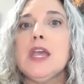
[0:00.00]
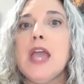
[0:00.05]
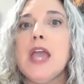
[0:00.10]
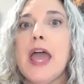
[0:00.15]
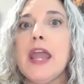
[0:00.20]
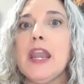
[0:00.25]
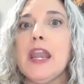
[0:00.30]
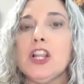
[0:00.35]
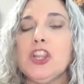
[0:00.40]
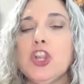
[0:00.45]

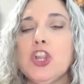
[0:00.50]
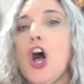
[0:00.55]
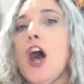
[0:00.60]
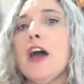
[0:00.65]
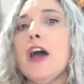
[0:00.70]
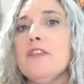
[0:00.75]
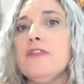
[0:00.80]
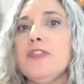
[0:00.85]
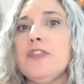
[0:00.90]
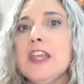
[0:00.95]
And a
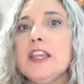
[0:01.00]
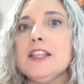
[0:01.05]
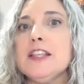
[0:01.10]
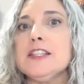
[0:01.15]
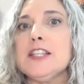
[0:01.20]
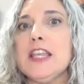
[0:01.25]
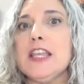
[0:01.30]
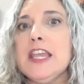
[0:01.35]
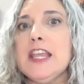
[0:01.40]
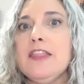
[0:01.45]
lot of things
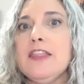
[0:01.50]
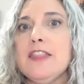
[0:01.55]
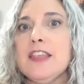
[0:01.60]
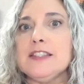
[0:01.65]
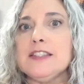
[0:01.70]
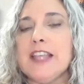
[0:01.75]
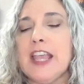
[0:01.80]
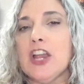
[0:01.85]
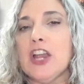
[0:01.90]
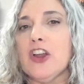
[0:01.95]
in
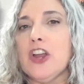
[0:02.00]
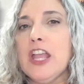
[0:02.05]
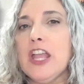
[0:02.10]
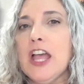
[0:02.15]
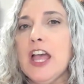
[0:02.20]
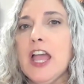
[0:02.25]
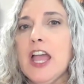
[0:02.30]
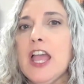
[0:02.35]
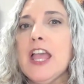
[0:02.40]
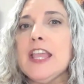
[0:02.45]
this
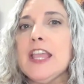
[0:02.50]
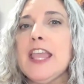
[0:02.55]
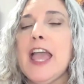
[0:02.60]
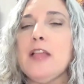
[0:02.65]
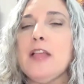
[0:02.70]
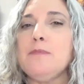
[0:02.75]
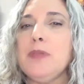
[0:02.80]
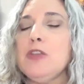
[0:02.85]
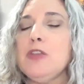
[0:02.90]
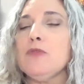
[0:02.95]
area
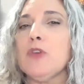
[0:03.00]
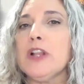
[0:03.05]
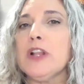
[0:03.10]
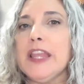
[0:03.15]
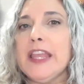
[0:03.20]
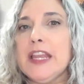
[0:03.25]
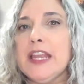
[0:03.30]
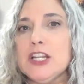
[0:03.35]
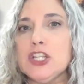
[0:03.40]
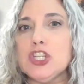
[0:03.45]
can be
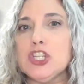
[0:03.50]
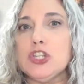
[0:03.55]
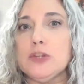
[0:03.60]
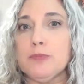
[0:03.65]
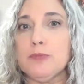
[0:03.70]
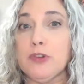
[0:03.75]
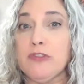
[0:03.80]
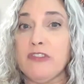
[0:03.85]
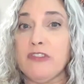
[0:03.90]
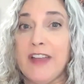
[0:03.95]
related to
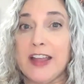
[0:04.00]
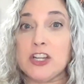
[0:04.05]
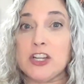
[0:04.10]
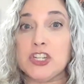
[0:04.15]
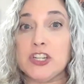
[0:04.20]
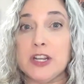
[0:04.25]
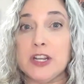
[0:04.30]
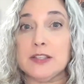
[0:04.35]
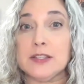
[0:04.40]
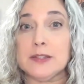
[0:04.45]

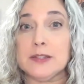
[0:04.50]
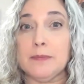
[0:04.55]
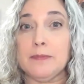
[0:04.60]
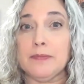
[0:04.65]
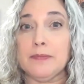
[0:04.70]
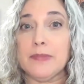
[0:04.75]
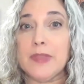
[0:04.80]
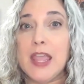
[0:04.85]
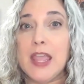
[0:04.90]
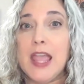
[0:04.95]
perfectionism.
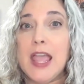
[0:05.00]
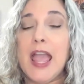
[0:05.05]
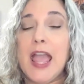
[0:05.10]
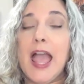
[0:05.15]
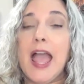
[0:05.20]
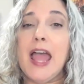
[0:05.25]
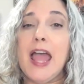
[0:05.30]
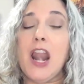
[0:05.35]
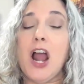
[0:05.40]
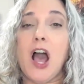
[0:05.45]

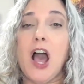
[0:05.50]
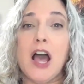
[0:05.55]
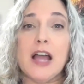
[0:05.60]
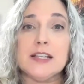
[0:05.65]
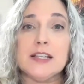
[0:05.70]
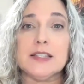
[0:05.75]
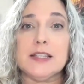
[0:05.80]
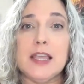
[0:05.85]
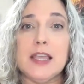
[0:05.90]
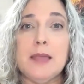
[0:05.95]
And
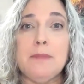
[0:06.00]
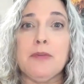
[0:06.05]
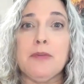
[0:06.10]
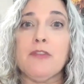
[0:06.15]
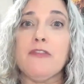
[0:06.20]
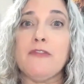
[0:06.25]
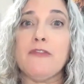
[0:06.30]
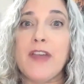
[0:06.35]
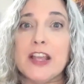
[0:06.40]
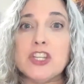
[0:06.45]
honestly,
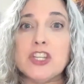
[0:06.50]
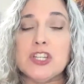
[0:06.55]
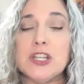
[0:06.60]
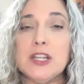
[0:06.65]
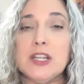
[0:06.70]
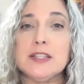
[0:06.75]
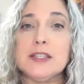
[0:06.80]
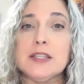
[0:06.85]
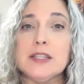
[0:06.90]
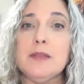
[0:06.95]

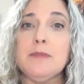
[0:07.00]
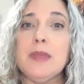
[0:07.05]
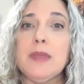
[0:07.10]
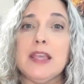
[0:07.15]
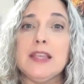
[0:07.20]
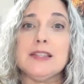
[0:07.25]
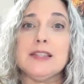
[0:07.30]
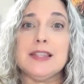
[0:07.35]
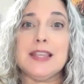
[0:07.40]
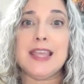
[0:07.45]
perfectionism
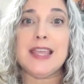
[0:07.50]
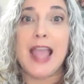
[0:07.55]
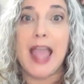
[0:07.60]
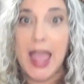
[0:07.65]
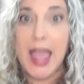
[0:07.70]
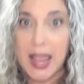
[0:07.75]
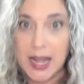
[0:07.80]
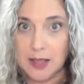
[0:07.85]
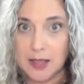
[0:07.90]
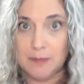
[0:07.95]
is the
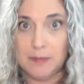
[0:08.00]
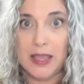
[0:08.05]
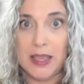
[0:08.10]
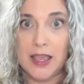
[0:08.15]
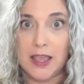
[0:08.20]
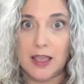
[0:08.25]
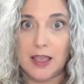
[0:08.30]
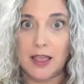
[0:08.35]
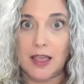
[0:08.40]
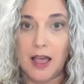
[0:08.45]

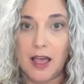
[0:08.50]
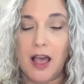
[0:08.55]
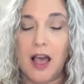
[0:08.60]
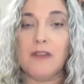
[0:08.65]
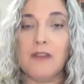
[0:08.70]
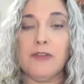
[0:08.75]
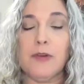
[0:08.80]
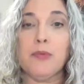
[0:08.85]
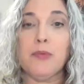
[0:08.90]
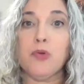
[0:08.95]
enemy
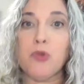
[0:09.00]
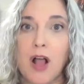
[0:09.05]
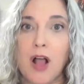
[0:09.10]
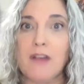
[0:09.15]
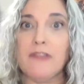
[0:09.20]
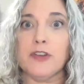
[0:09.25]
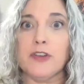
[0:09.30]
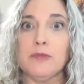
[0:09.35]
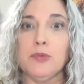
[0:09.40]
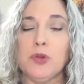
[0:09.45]
of a
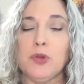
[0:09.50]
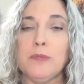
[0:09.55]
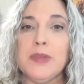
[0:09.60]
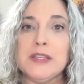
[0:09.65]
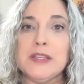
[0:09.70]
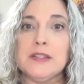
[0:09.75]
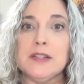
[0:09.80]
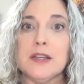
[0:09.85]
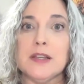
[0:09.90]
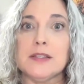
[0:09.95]
profitable
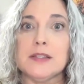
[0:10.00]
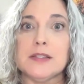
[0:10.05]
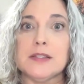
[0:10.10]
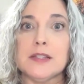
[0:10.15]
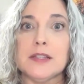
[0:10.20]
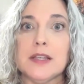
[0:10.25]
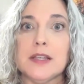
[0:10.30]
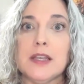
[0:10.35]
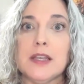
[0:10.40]
business.